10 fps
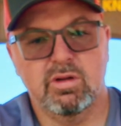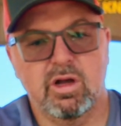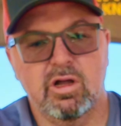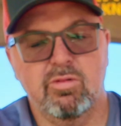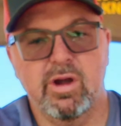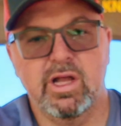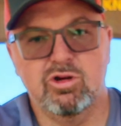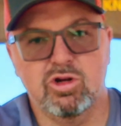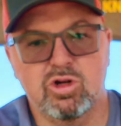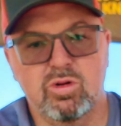
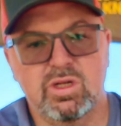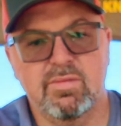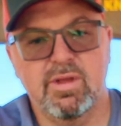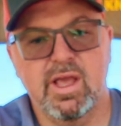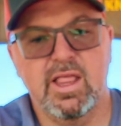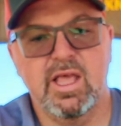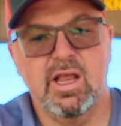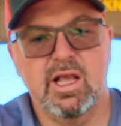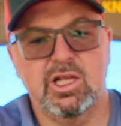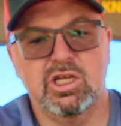unwrench or screw something, and
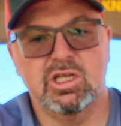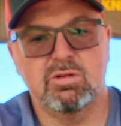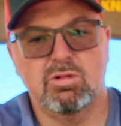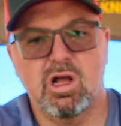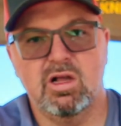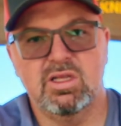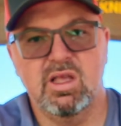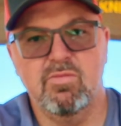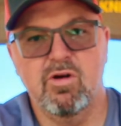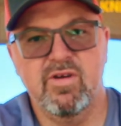then it's just
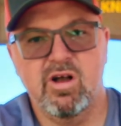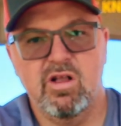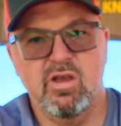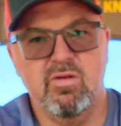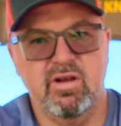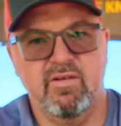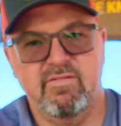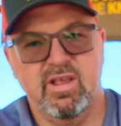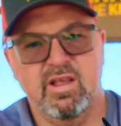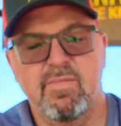constantly moving on you, and
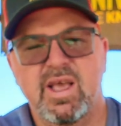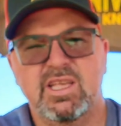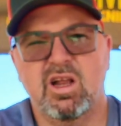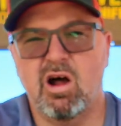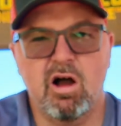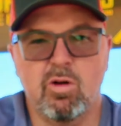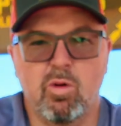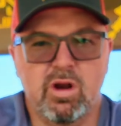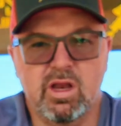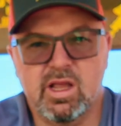it makes it
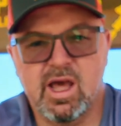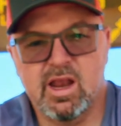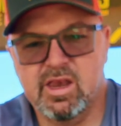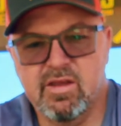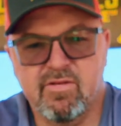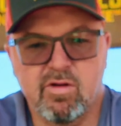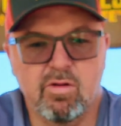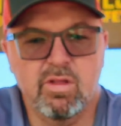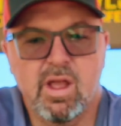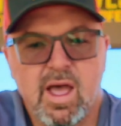awkward and kind of
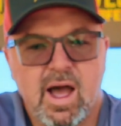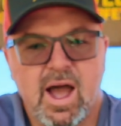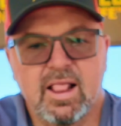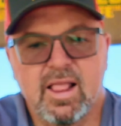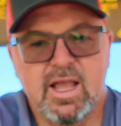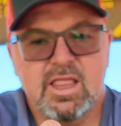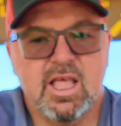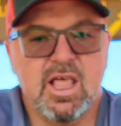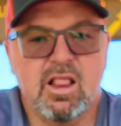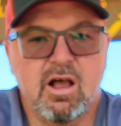difficult. I like
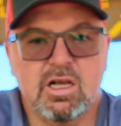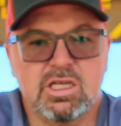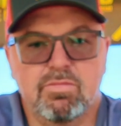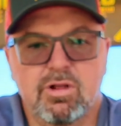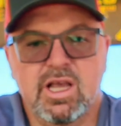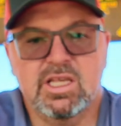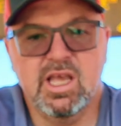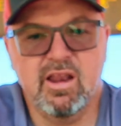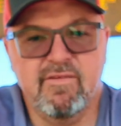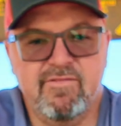that locks in place,
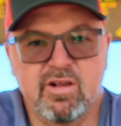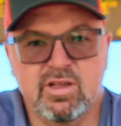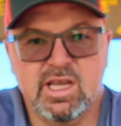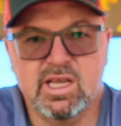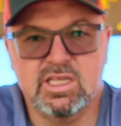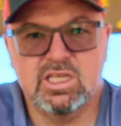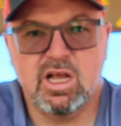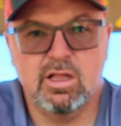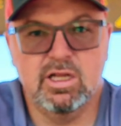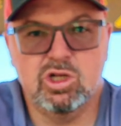and it feels like a
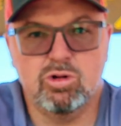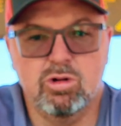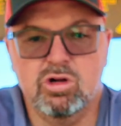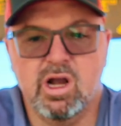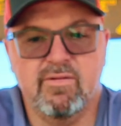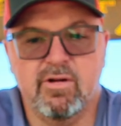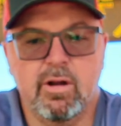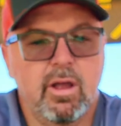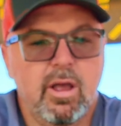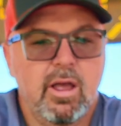solid screwdriver.
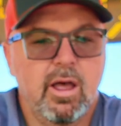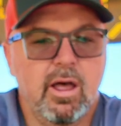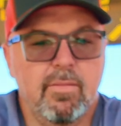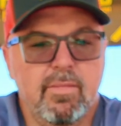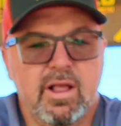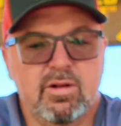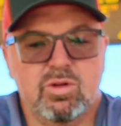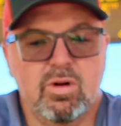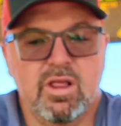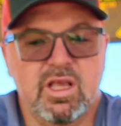That
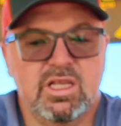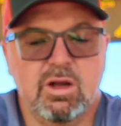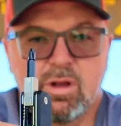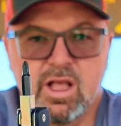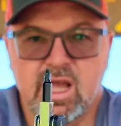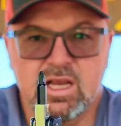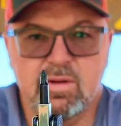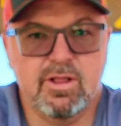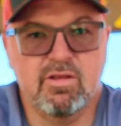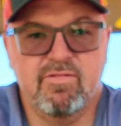was one of the things I really liked
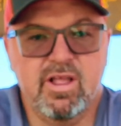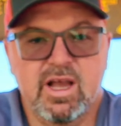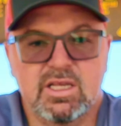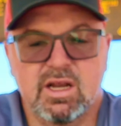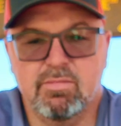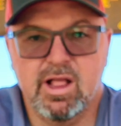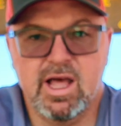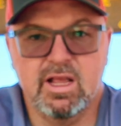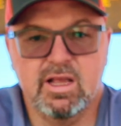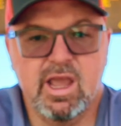about the Flex, and I'm
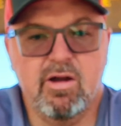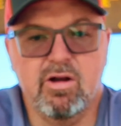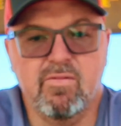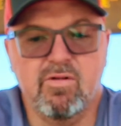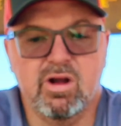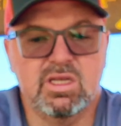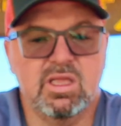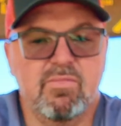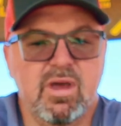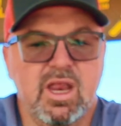glad it carried over onto
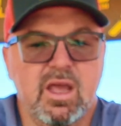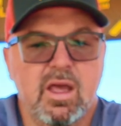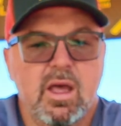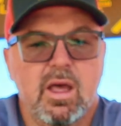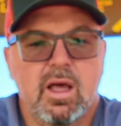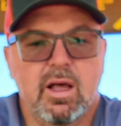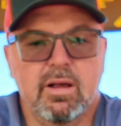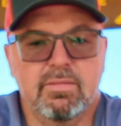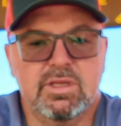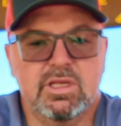the Mini.
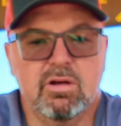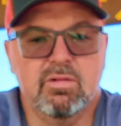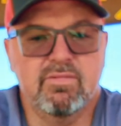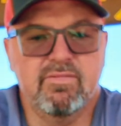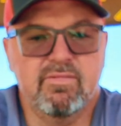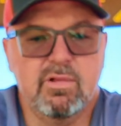So,